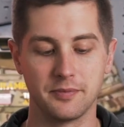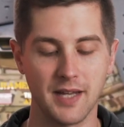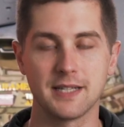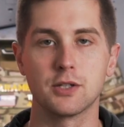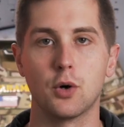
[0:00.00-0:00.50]

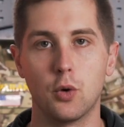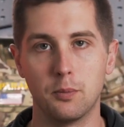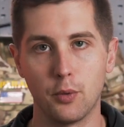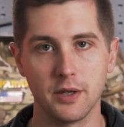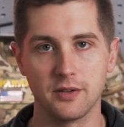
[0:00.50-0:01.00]
That's the
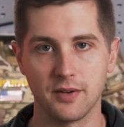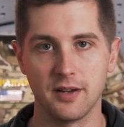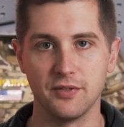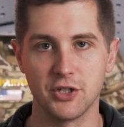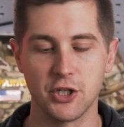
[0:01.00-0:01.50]
whole point of
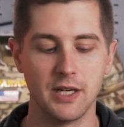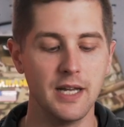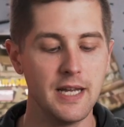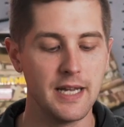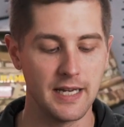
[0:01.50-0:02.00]
night vision
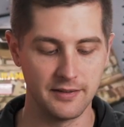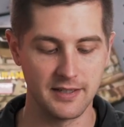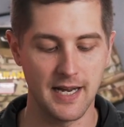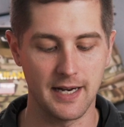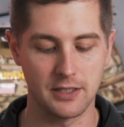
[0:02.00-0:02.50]
in
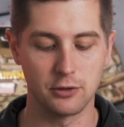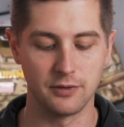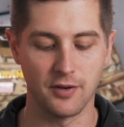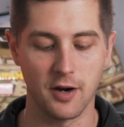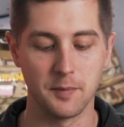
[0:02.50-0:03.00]
the
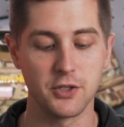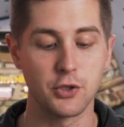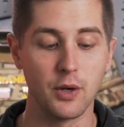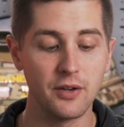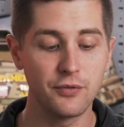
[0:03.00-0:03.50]
tactical environment.
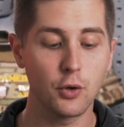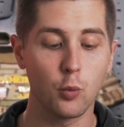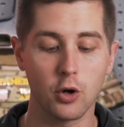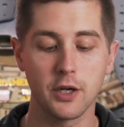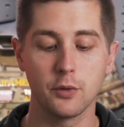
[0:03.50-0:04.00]
So if you're
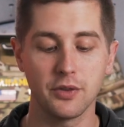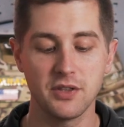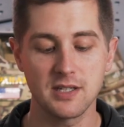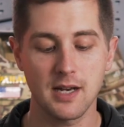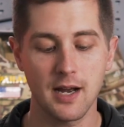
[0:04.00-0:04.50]
working with
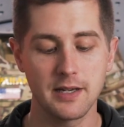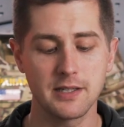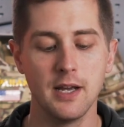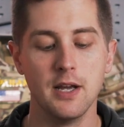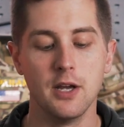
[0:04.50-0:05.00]
these
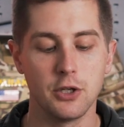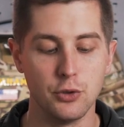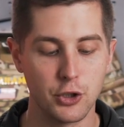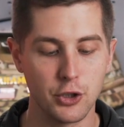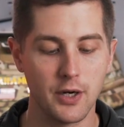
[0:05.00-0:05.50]
guys,
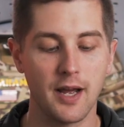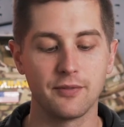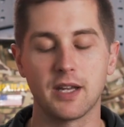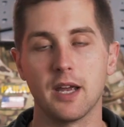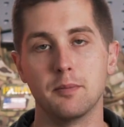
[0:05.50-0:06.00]
you should
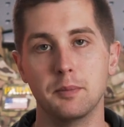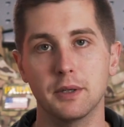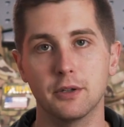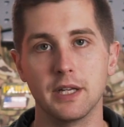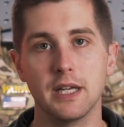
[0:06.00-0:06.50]
have the
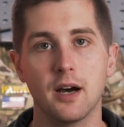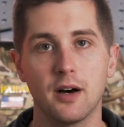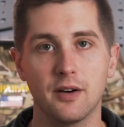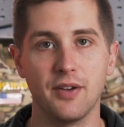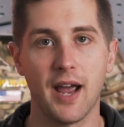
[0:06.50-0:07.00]
capability
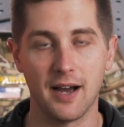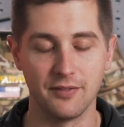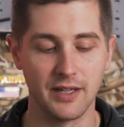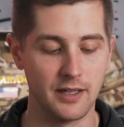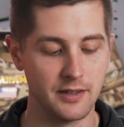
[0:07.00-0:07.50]
of
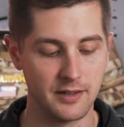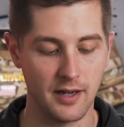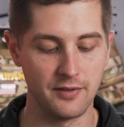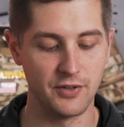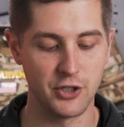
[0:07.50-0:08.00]
having
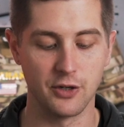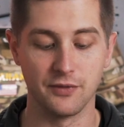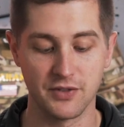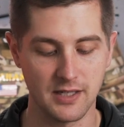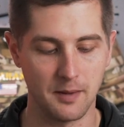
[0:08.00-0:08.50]
night vision
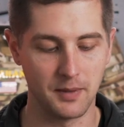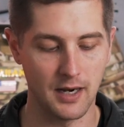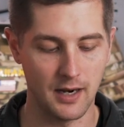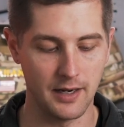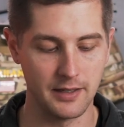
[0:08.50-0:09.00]
of some
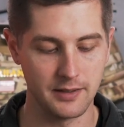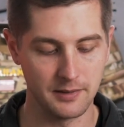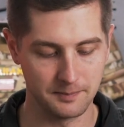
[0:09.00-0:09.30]
kind.